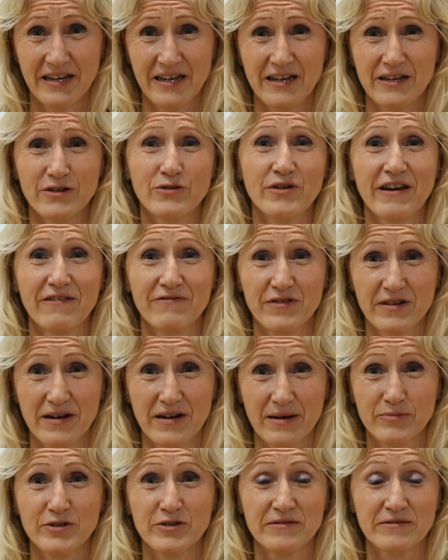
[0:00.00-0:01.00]
Do you have
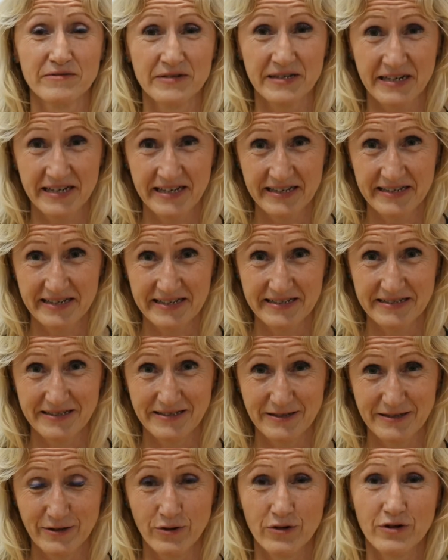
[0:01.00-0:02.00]
trouble
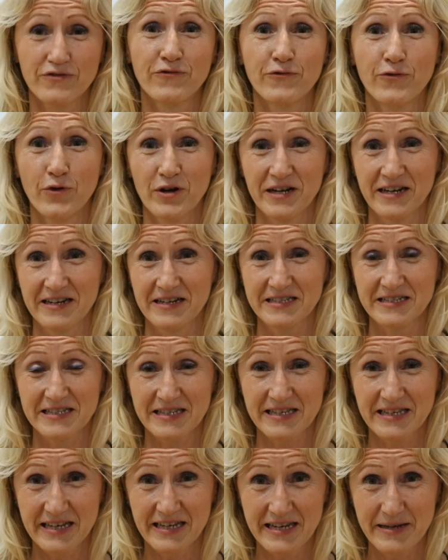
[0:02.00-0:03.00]
reading or falling
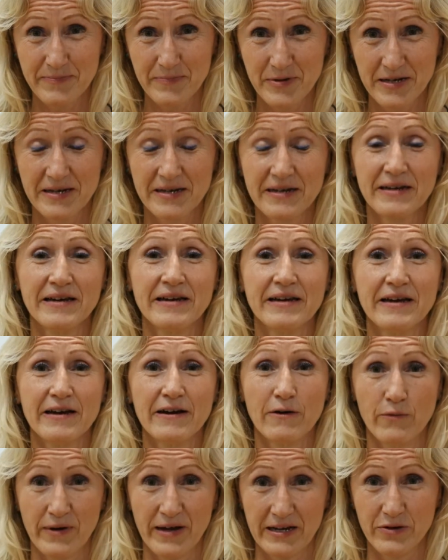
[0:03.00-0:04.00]
asleep
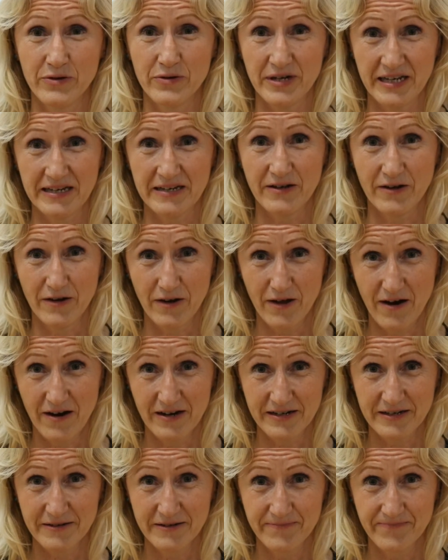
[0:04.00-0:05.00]
when you read a lot?